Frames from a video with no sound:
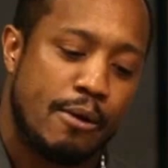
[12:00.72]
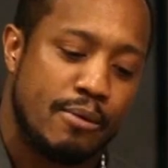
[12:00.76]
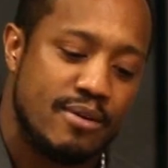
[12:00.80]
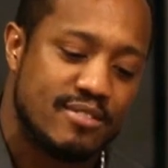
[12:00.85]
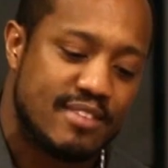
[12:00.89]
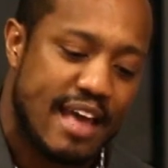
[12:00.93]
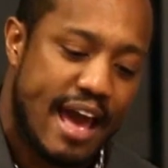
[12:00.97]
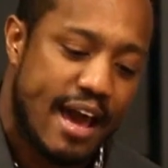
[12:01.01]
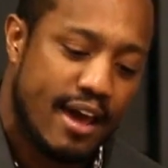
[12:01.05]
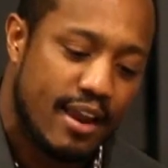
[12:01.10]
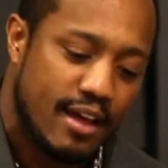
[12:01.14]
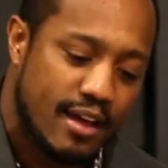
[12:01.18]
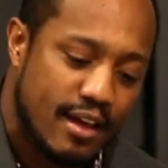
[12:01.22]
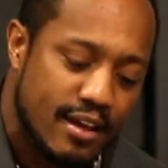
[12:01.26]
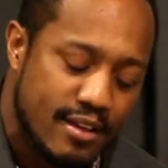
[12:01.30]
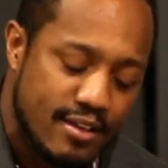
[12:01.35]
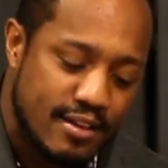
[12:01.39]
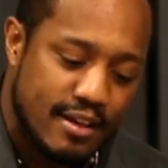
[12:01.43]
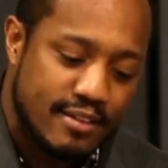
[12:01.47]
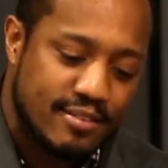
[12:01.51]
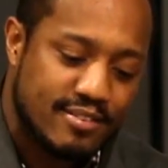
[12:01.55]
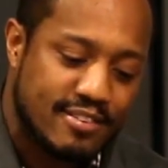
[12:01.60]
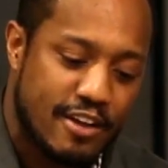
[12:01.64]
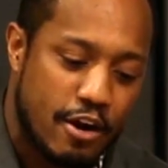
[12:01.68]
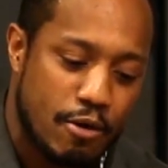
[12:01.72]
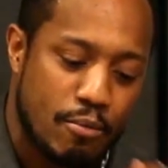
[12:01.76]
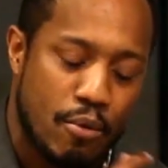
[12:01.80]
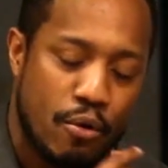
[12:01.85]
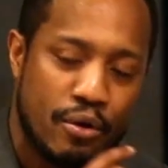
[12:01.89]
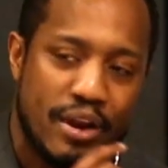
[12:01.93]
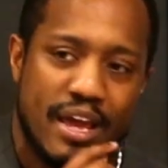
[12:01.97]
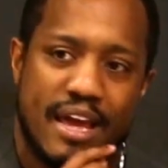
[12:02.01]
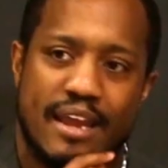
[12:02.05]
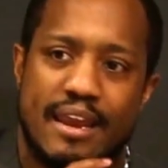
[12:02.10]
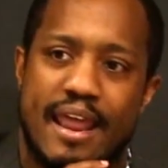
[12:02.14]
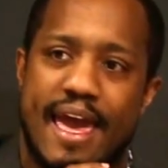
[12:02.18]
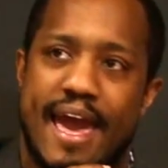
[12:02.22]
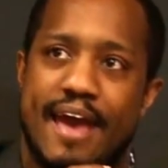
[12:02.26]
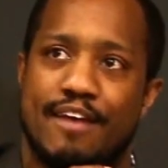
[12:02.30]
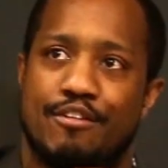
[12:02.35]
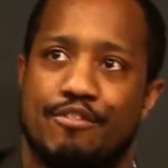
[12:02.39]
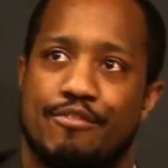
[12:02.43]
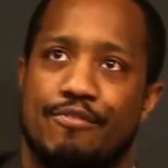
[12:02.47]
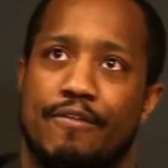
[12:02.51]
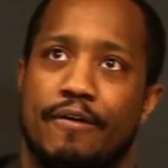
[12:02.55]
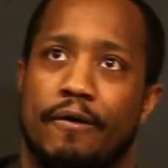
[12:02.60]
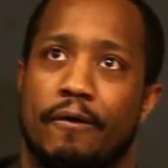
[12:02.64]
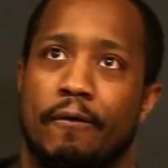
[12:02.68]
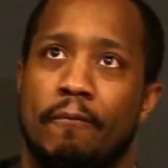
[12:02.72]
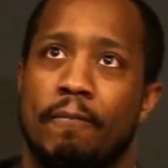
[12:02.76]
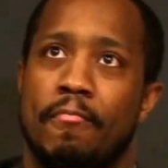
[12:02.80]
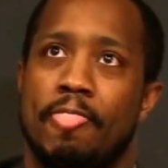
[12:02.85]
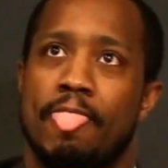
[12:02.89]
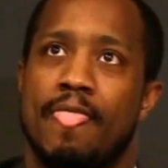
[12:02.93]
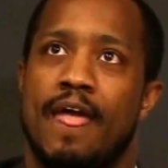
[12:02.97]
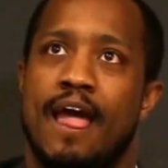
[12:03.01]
was at a ceremony in Nashville,